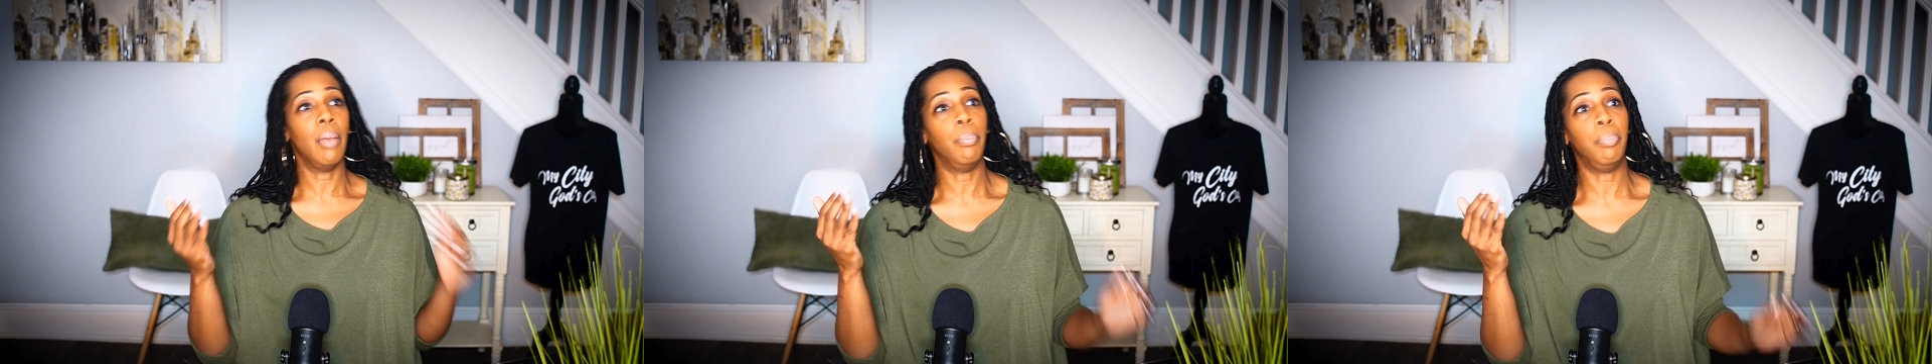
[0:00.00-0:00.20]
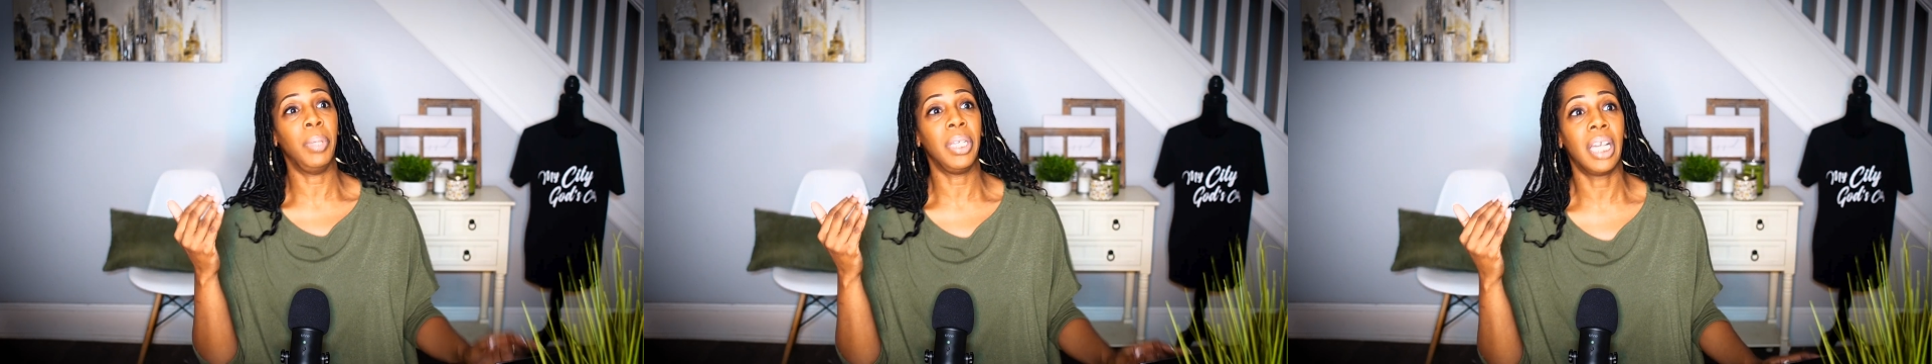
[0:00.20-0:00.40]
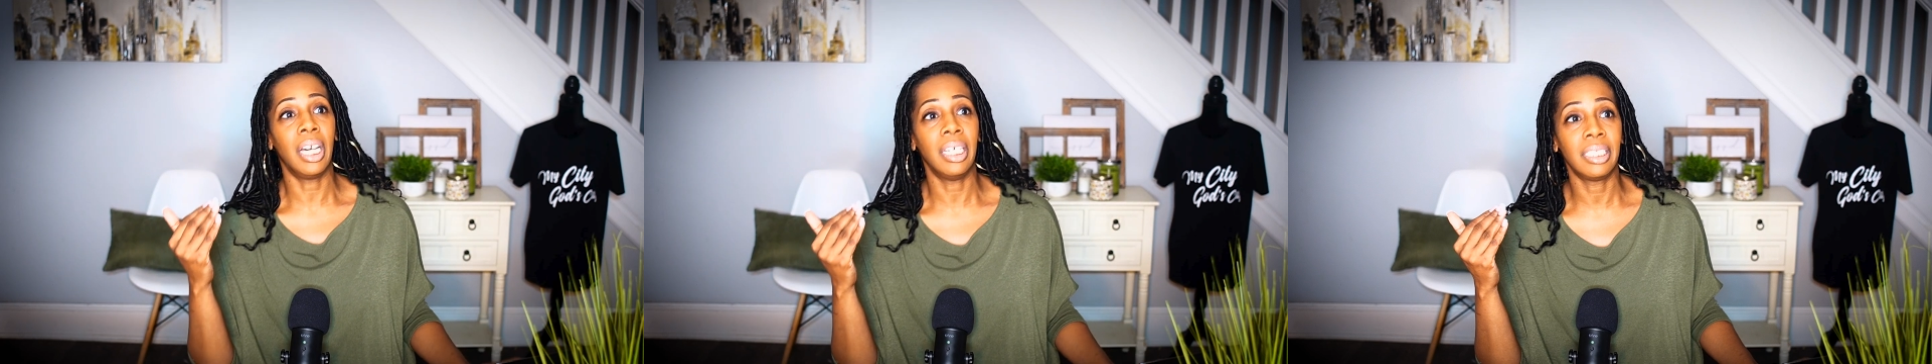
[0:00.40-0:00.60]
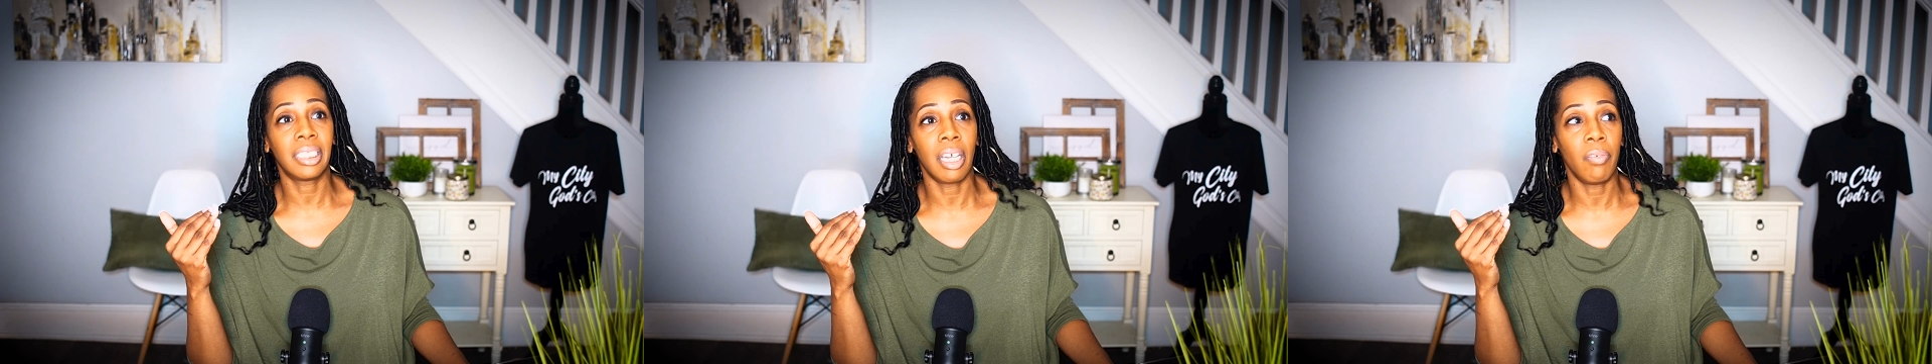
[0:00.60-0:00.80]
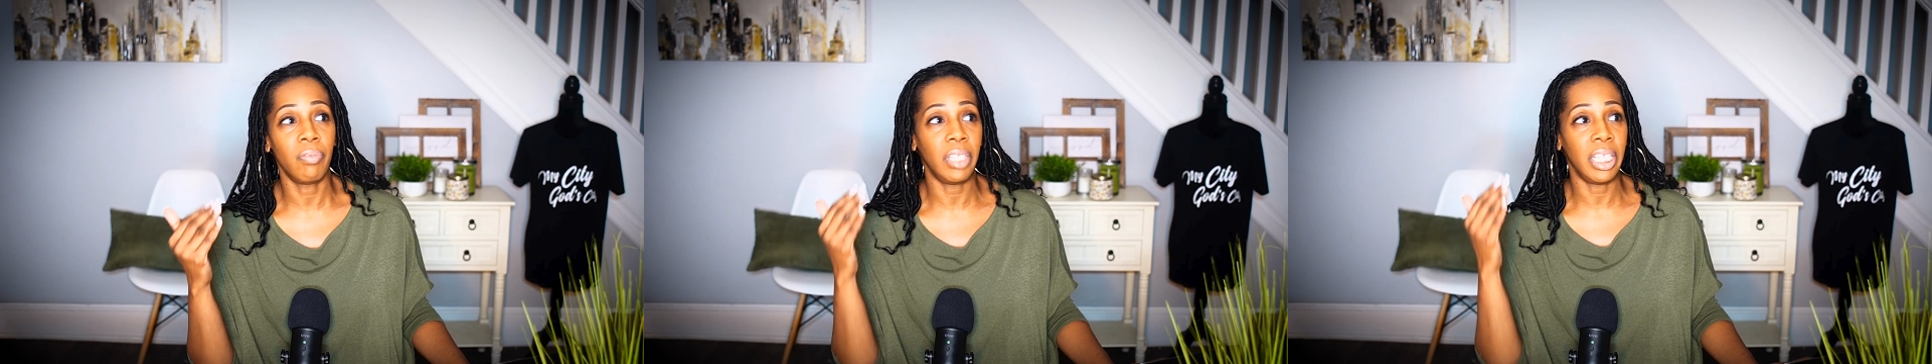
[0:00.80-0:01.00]
because
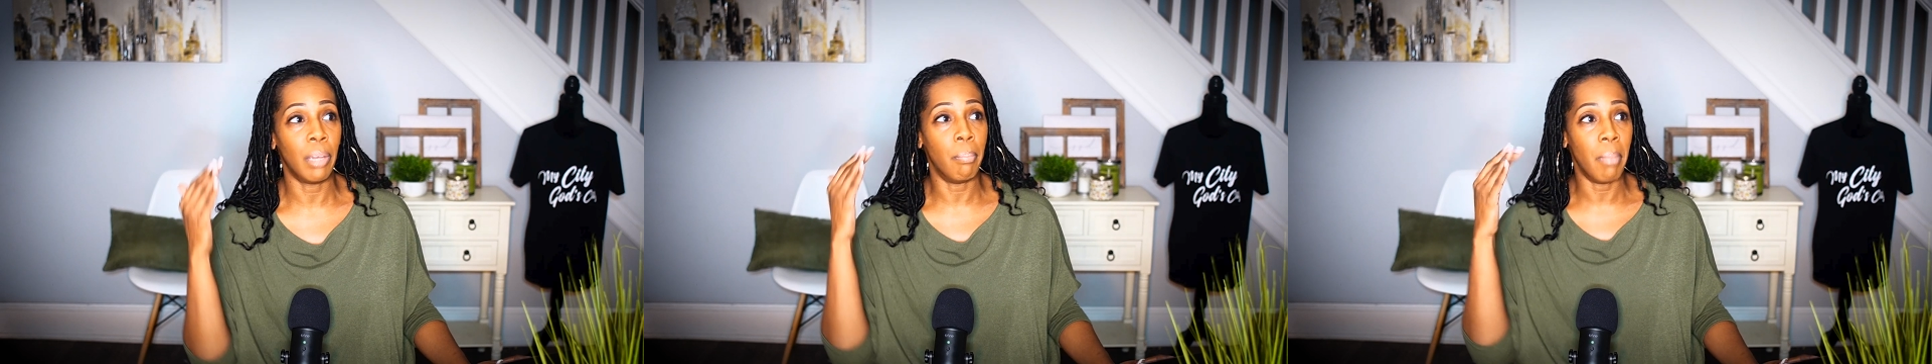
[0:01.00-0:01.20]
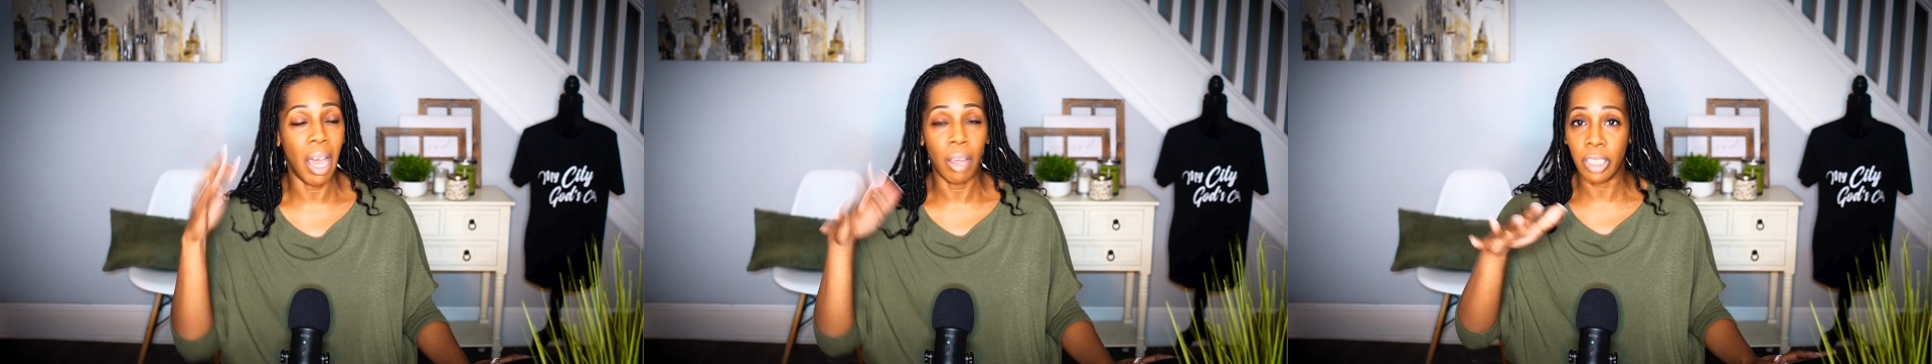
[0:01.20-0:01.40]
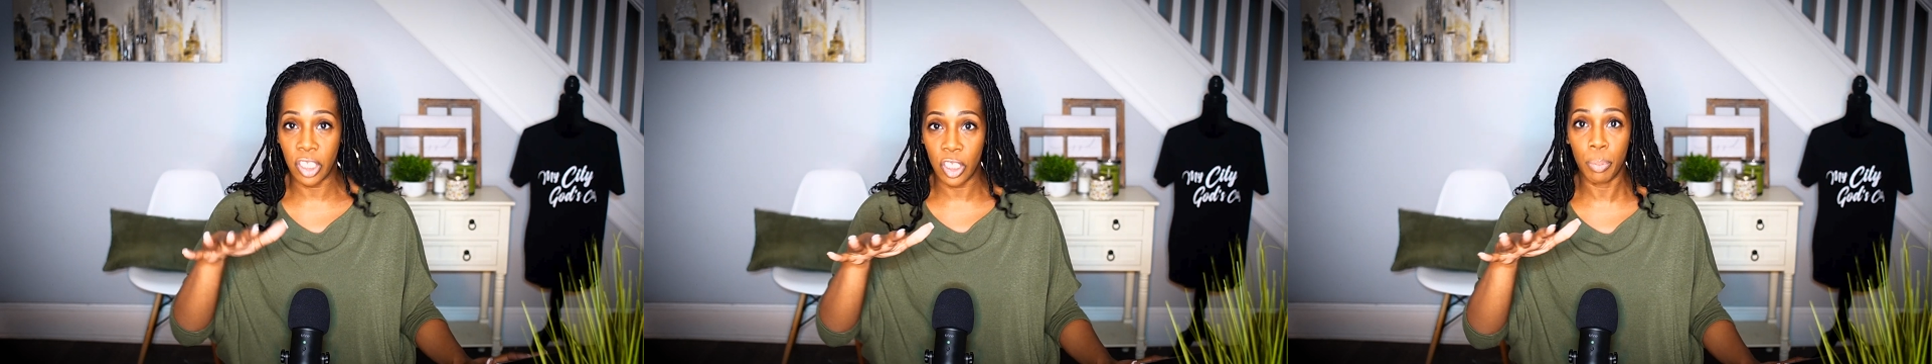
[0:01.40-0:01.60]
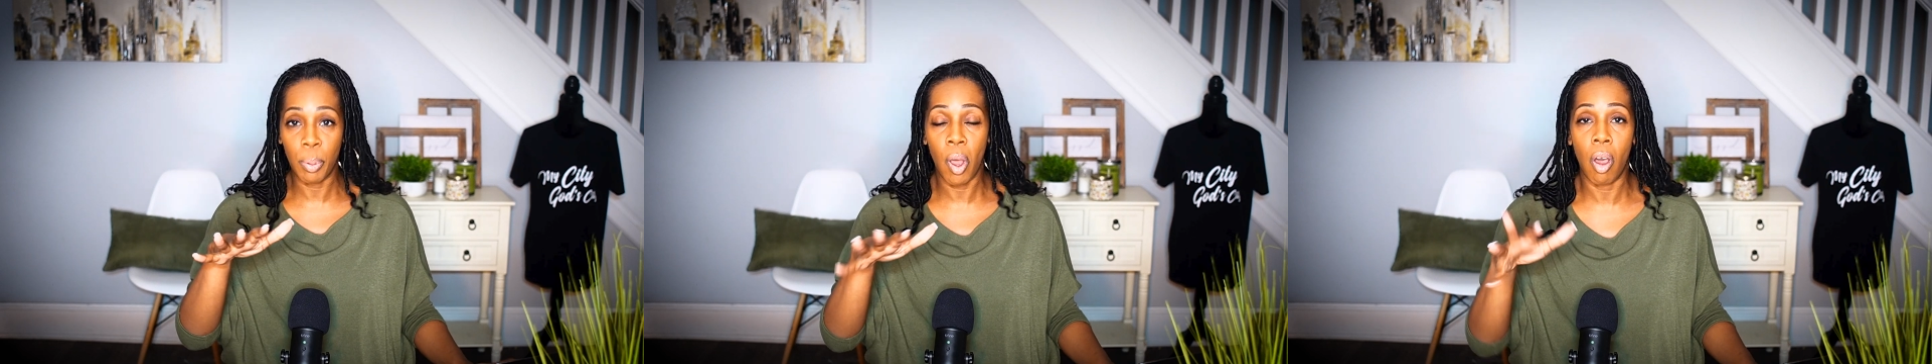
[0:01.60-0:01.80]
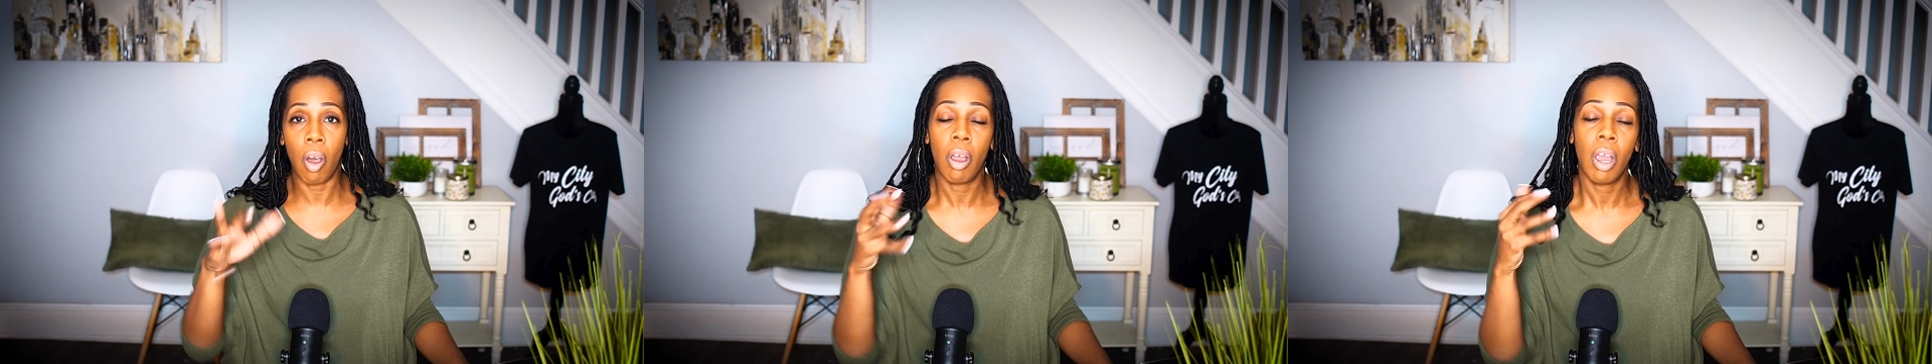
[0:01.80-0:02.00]
of the amount, this is
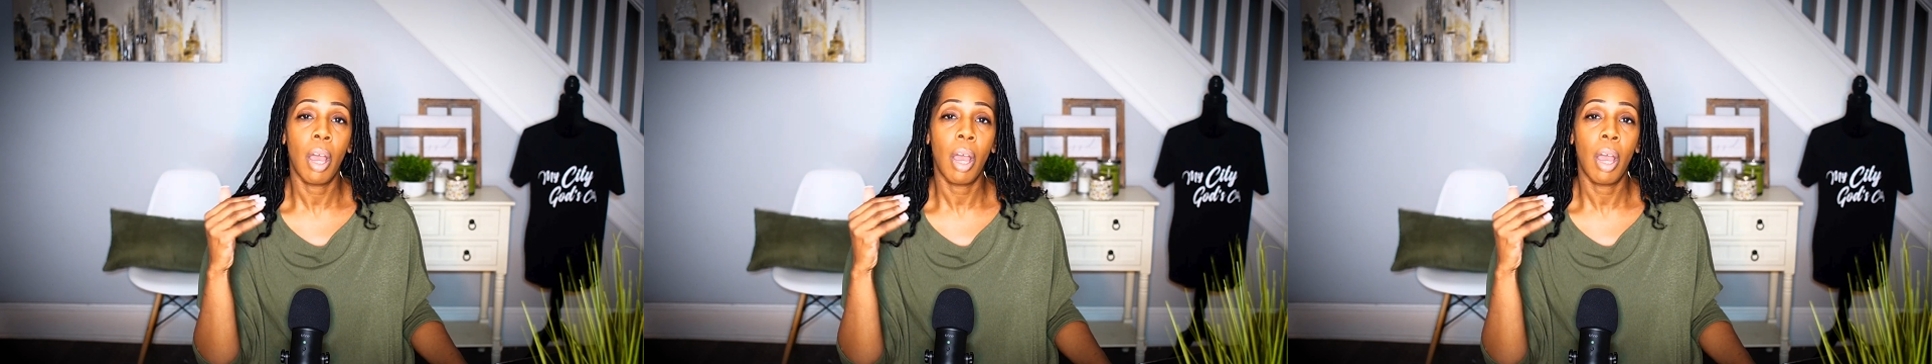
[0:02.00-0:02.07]
Paul,